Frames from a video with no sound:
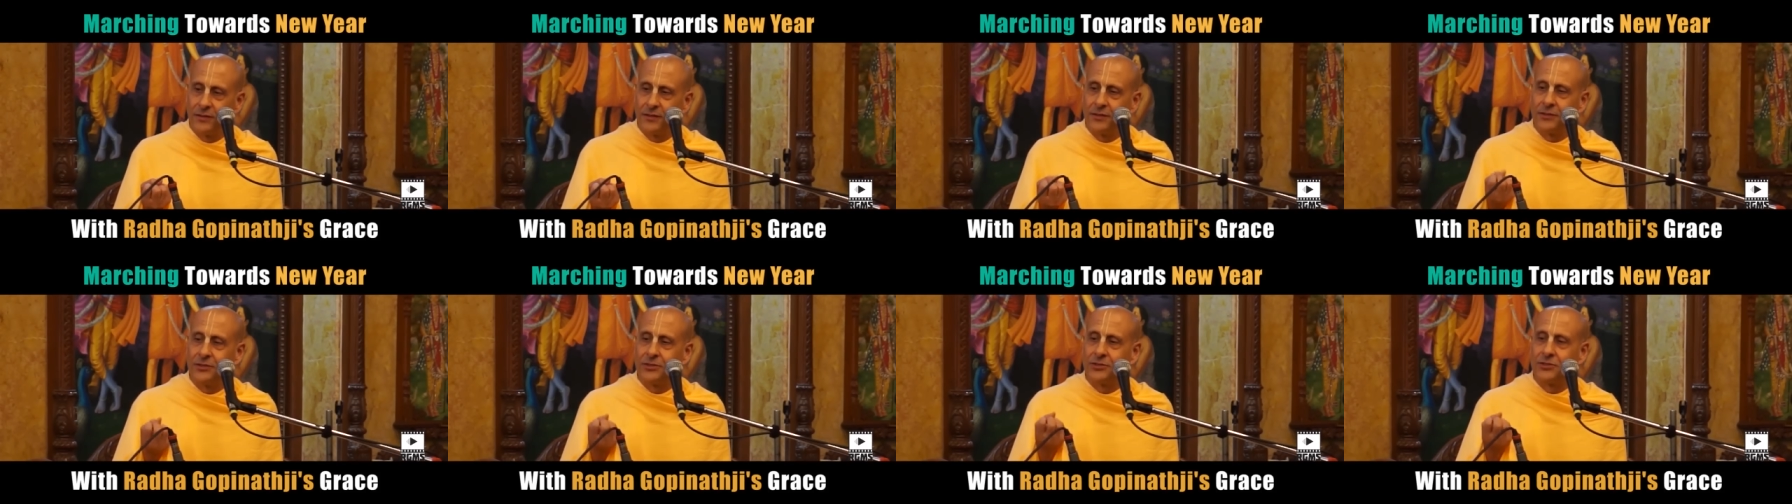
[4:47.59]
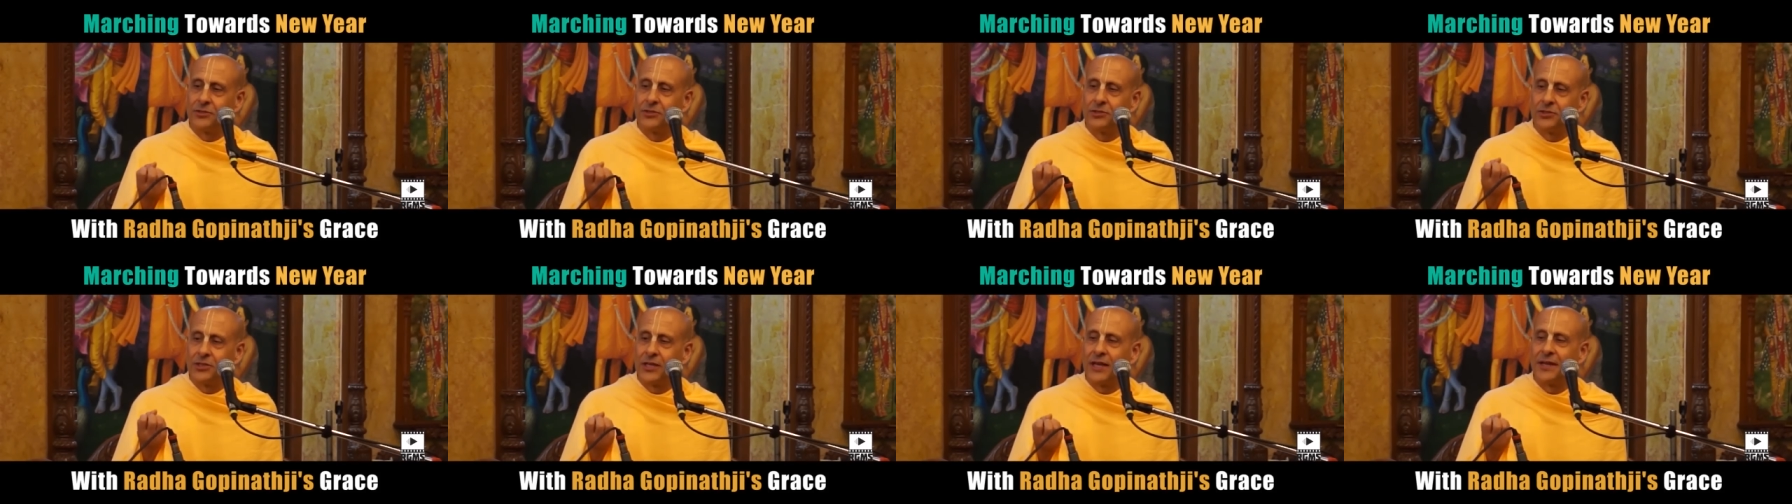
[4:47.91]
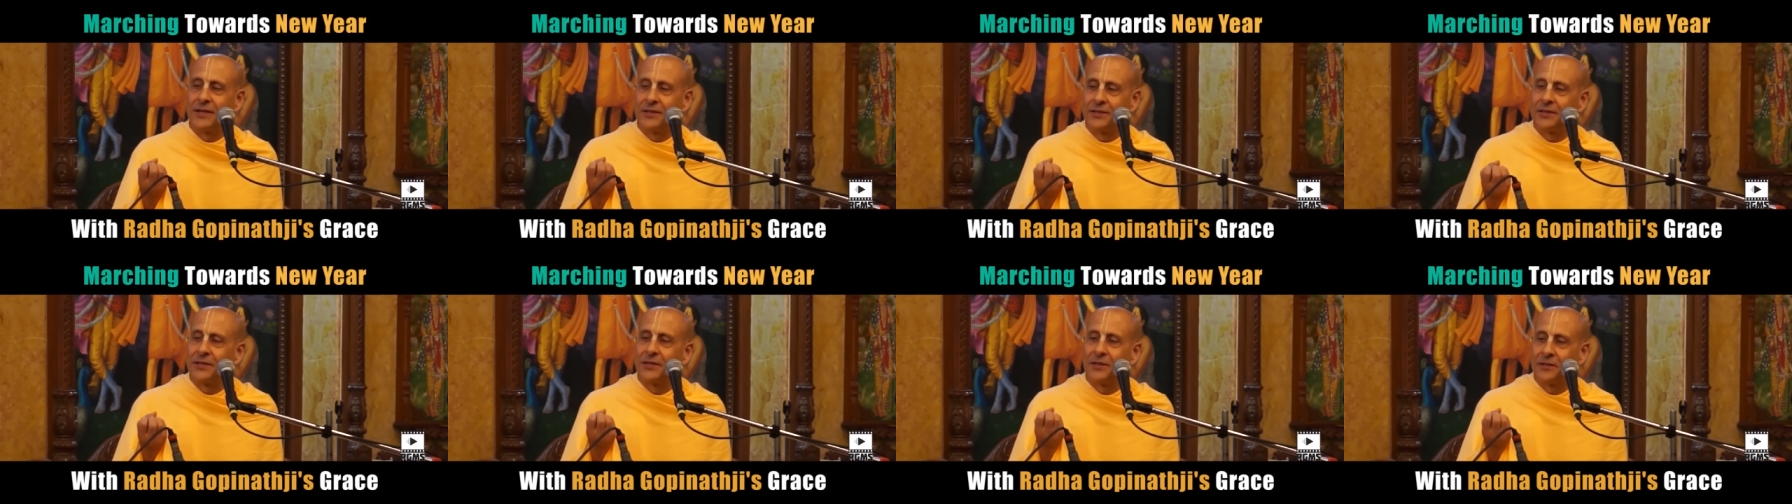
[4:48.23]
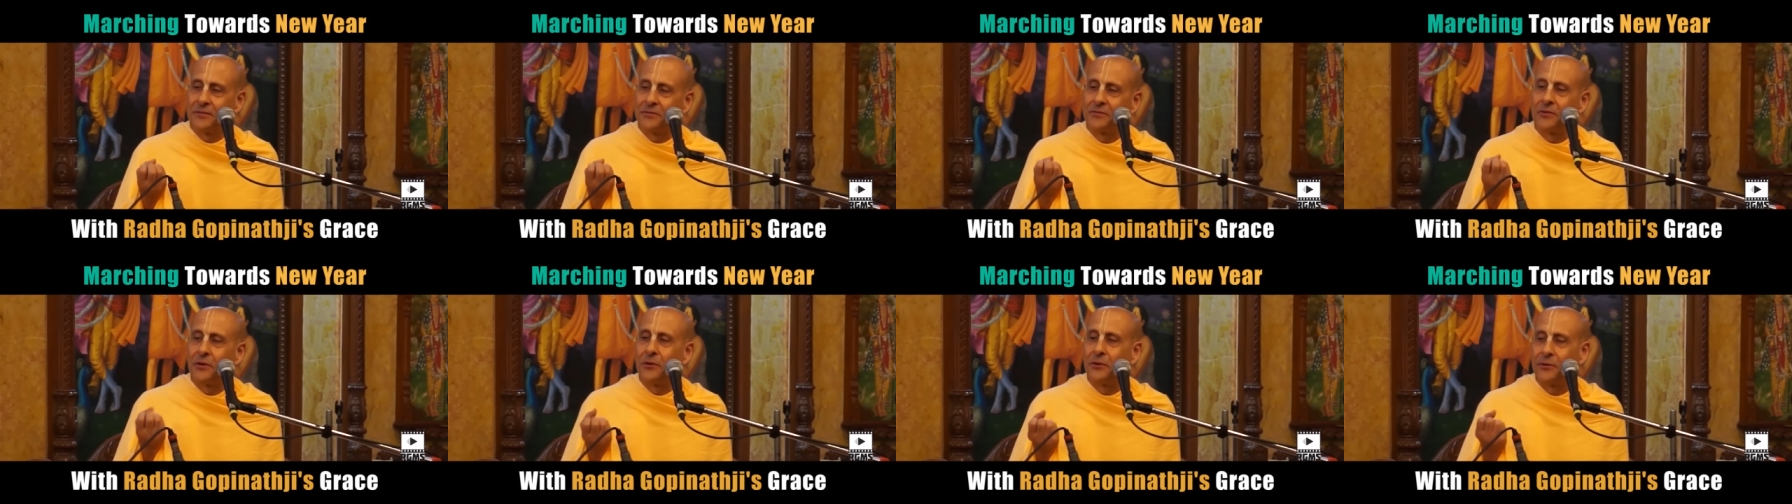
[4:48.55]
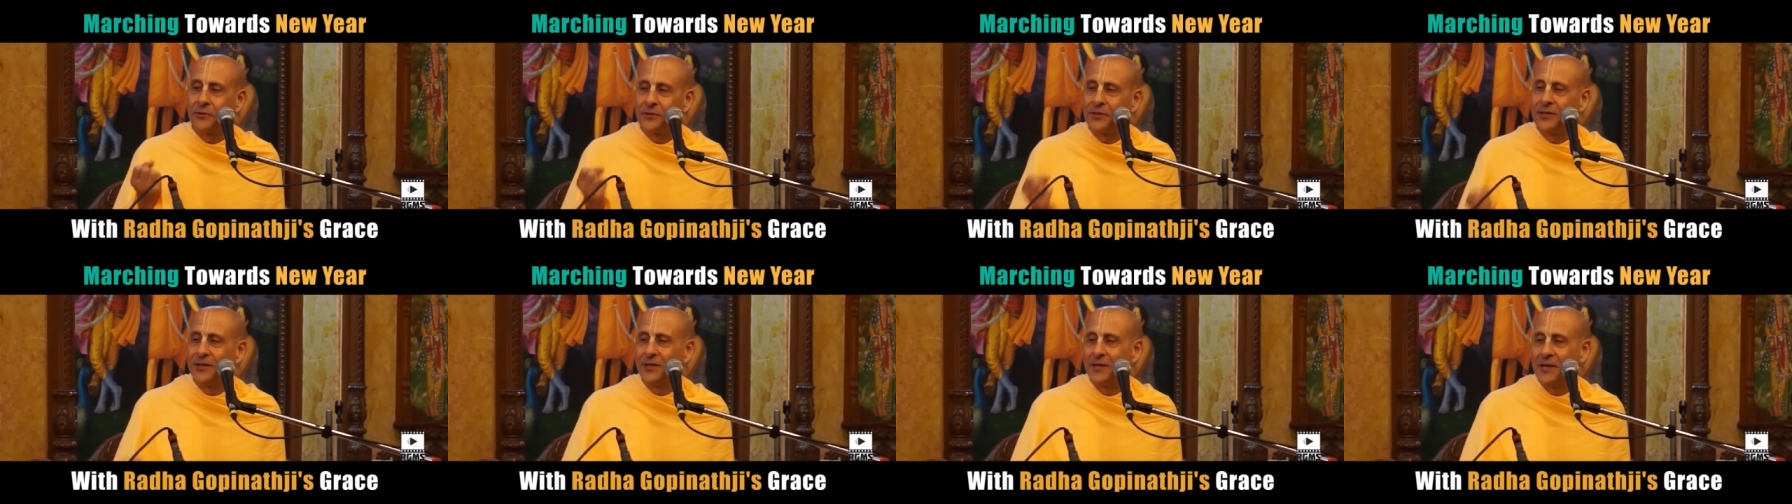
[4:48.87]
is the chanting of the
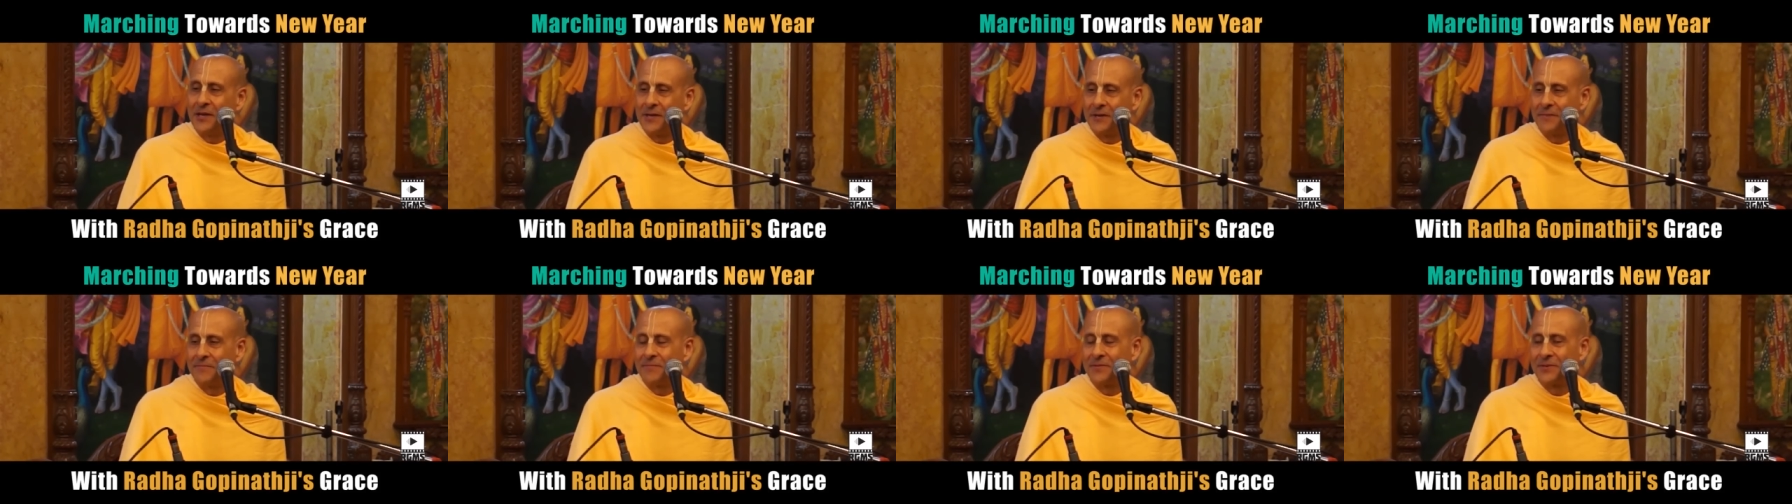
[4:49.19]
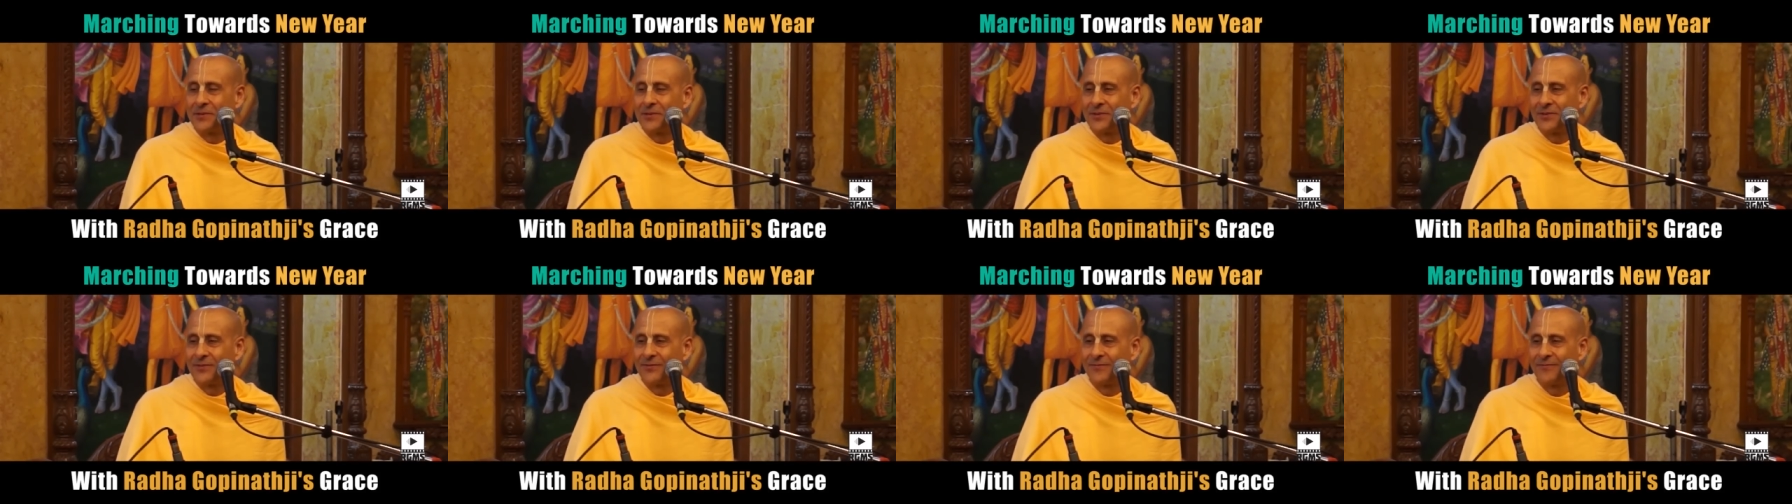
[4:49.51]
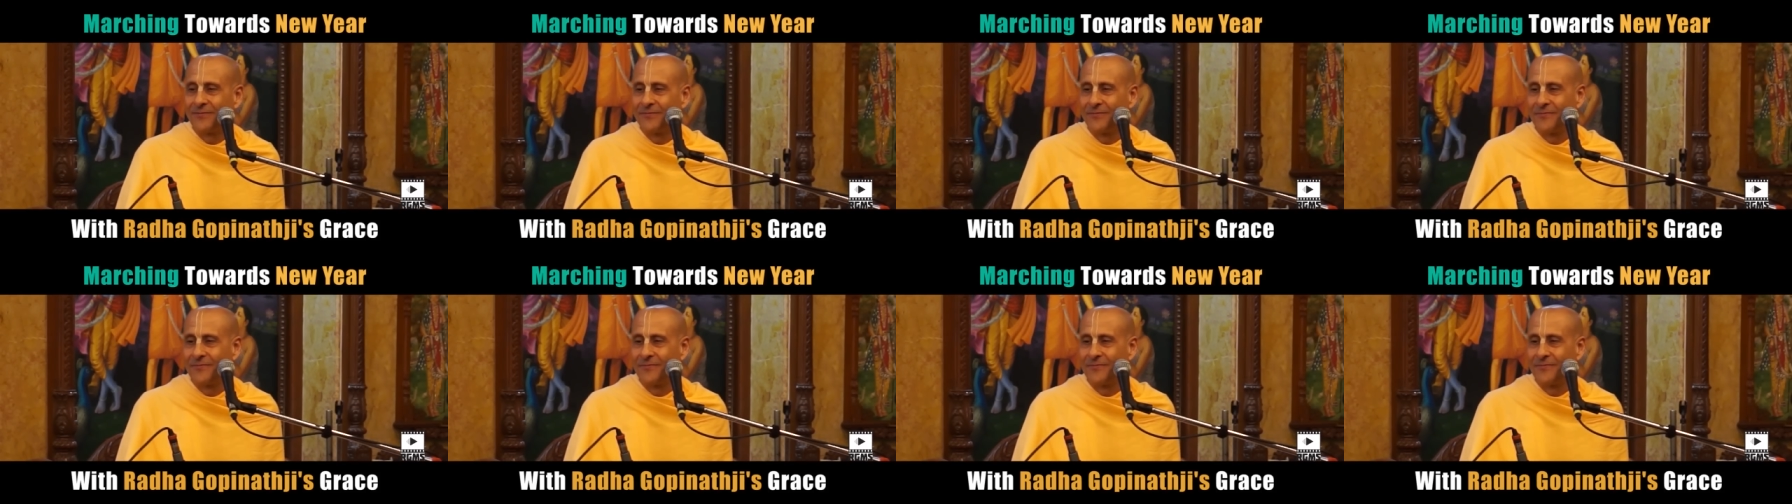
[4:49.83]
holy names.